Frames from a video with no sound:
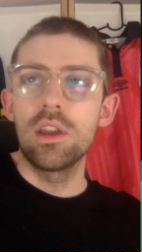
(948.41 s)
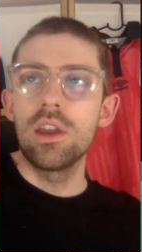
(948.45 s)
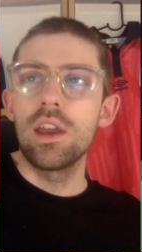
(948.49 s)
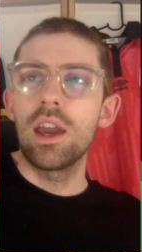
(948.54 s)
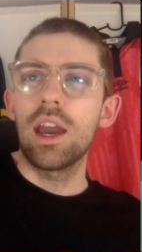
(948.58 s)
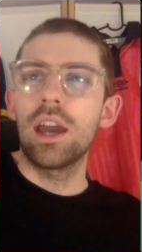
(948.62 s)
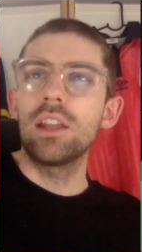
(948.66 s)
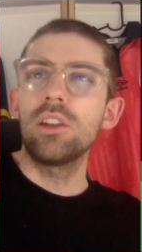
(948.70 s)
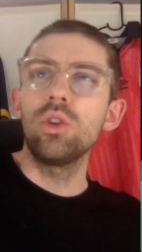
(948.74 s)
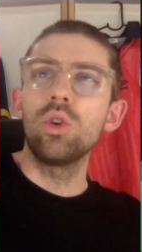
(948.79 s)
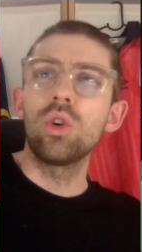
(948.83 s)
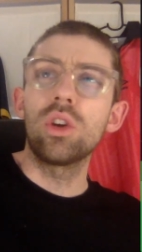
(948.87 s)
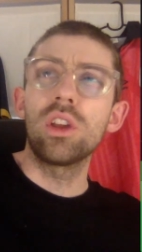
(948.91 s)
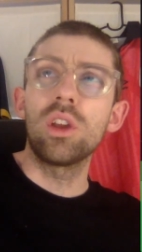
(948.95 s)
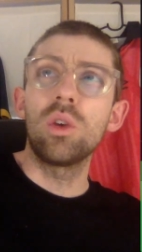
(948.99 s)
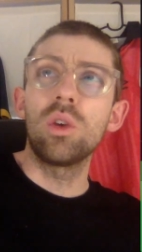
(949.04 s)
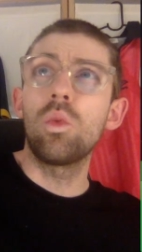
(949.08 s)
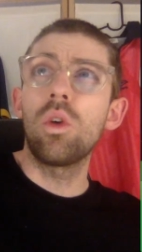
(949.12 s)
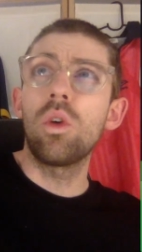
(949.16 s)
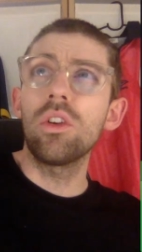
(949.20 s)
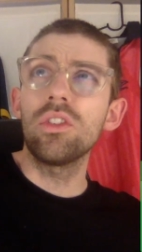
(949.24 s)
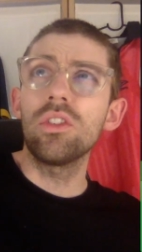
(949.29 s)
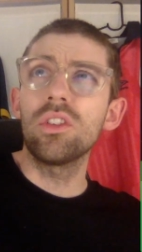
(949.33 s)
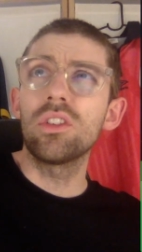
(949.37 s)
And look, it
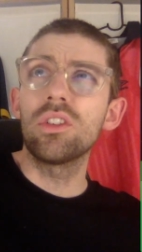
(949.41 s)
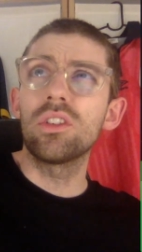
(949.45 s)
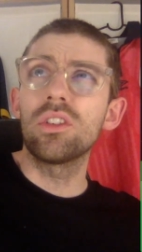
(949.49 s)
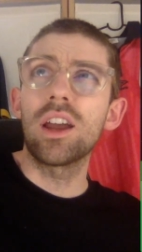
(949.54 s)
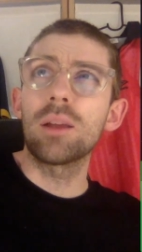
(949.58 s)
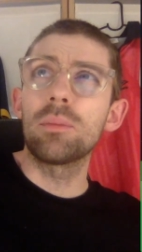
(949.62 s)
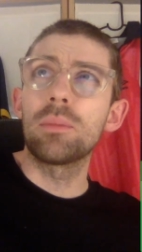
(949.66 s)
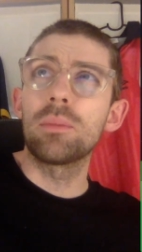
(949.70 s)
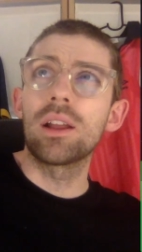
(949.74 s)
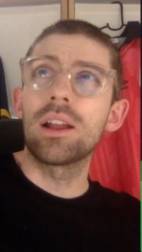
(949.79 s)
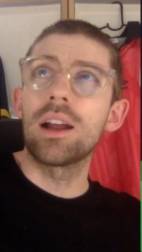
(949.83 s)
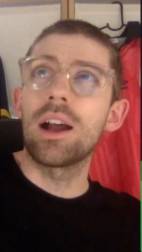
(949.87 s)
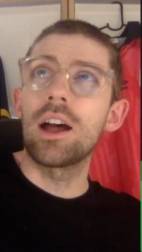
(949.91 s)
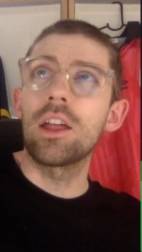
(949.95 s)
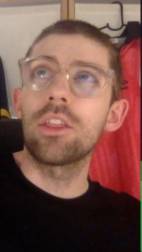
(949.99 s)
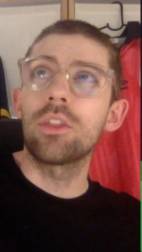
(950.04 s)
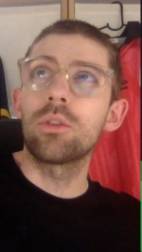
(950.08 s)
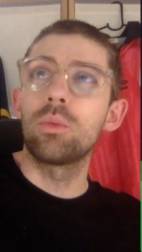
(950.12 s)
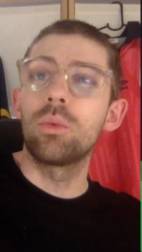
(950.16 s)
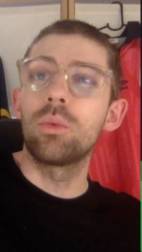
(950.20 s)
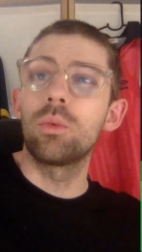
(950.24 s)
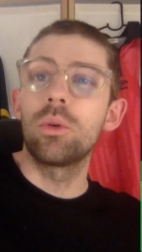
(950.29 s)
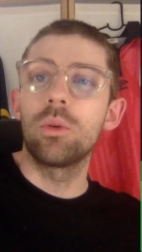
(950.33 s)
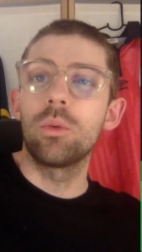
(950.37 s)
wasn't like
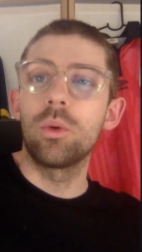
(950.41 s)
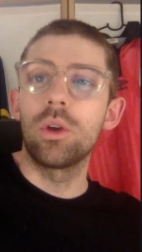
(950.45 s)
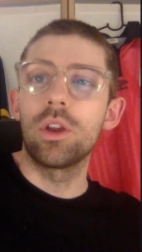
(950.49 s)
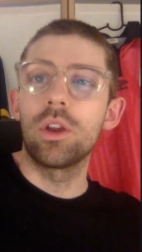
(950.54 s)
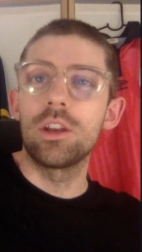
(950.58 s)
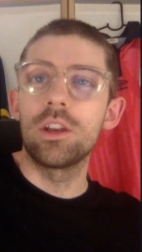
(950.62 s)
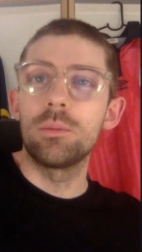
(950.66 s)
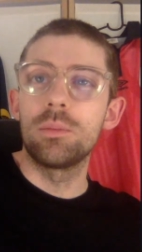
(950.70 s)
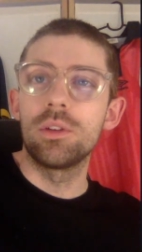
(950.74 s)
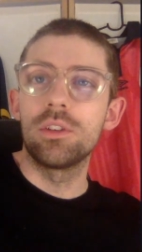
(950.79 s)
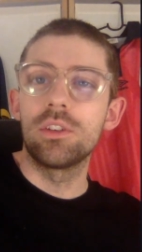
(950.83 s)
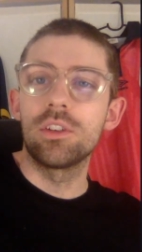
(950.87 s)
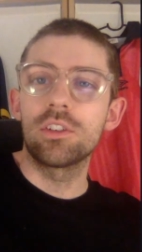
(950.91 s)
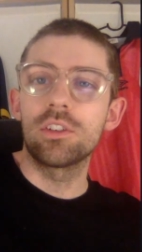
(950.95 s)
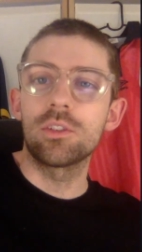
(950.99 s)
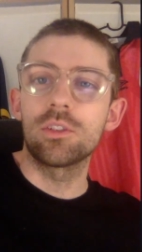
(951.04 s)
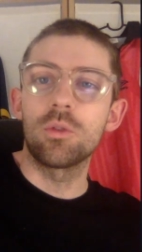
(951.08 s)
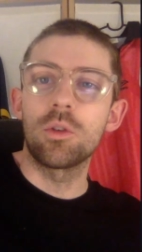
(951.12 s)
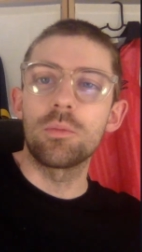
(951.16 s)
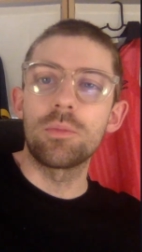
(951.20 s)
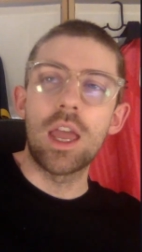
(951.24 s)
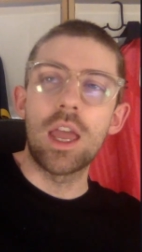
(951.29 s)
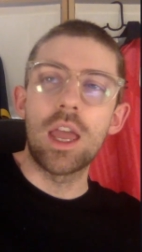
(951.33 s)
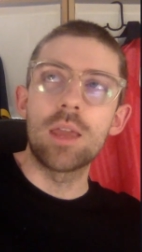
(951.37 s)
Macarthur were in a position
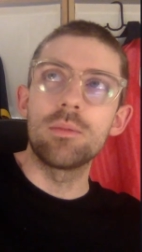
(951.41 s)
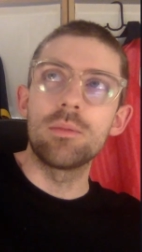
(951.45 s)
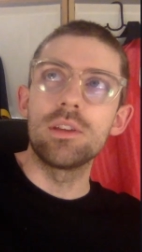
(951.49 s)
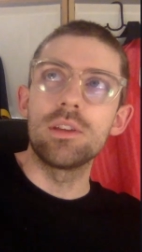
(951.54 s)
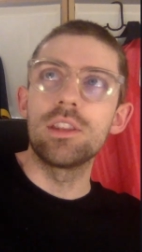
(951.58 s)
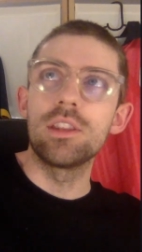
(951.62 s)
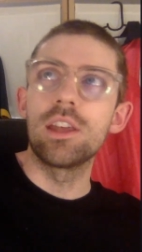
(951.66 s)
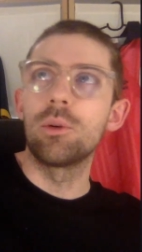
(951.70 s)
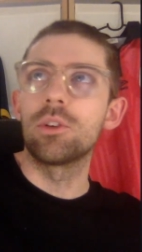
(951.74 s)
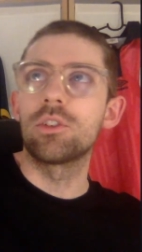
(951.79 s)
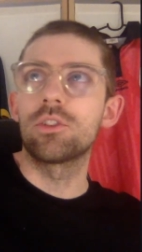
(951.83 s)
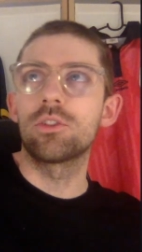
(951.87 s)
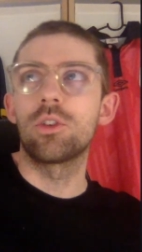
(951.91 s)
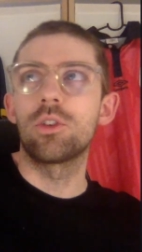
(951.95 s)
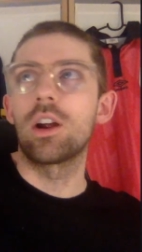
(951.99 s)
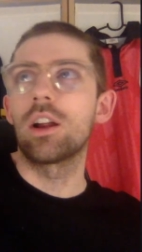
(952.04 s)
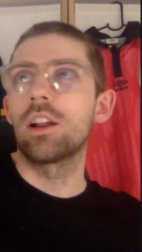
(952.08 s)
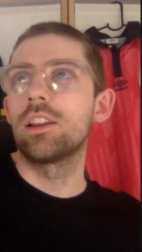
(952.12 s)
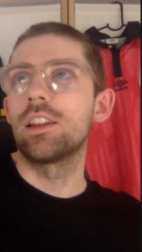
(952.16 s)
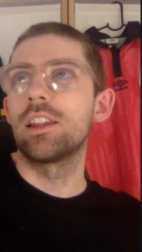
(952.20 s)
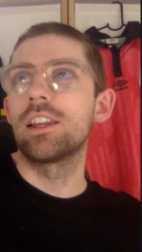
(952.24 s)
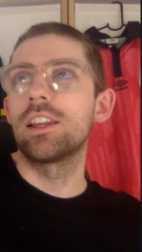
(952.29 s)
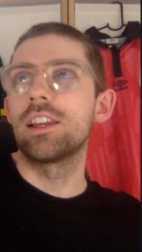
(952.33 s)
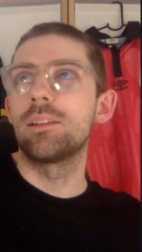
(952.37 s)
where maybe they were
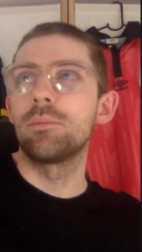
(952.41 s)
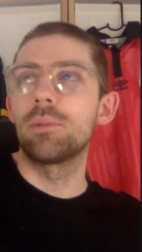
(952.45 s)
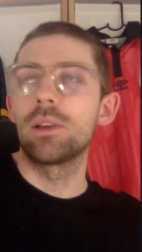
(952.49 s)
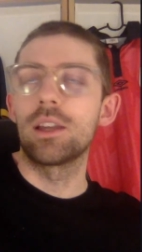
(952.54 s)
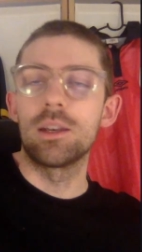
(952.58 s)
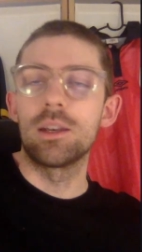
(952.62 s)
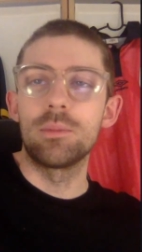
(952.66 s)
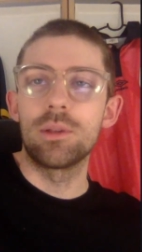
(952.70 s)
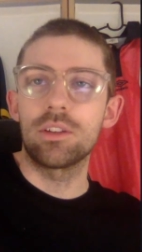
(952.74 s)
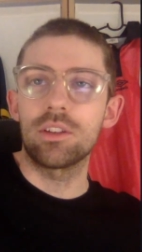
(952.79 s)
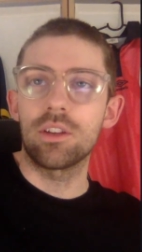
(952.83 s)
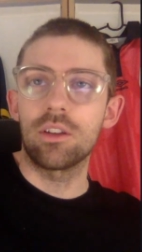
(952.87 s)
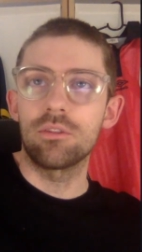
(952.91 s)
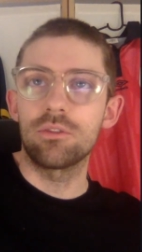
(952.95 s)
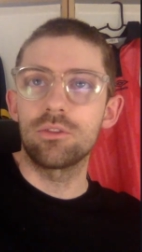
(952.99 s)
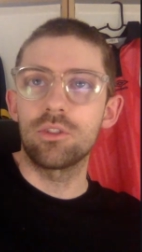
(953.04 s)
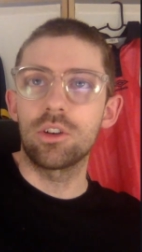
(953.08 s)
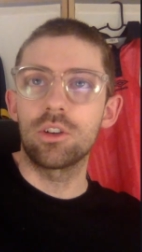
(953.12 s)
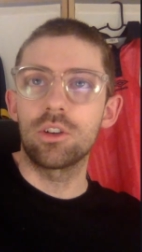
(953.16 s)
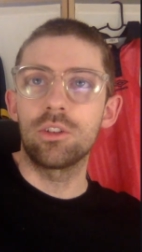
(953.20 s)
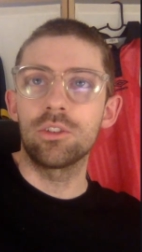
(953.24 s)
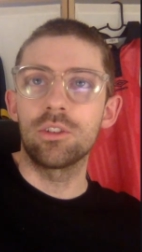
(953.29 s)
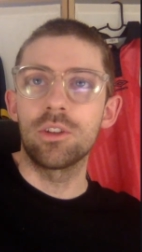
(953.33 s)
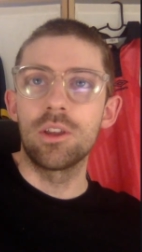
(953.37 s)
struggling and were going to miss out
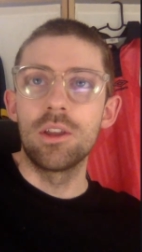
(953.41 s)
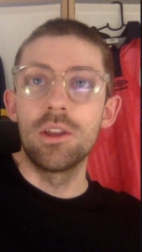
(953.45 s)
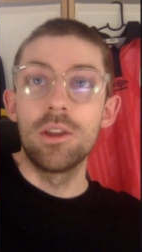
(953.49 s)
finals.